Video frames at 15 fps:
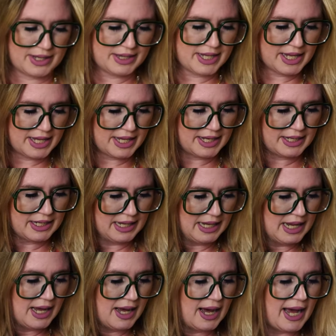And then
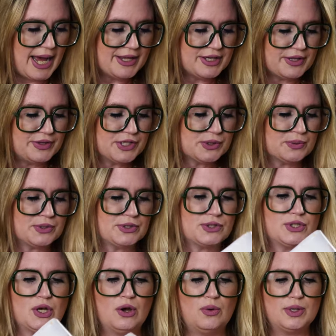I thought this was
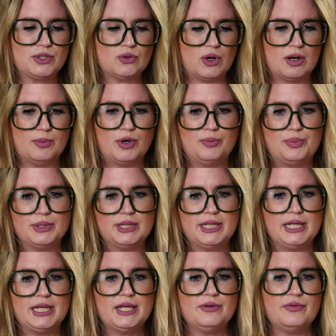so adorable.
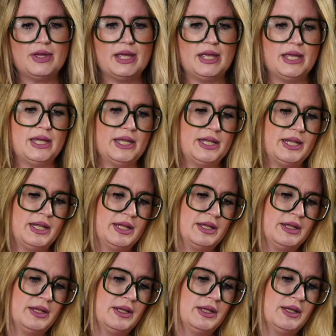Believe in
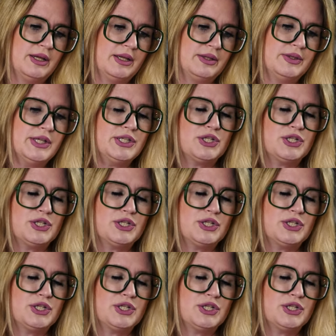the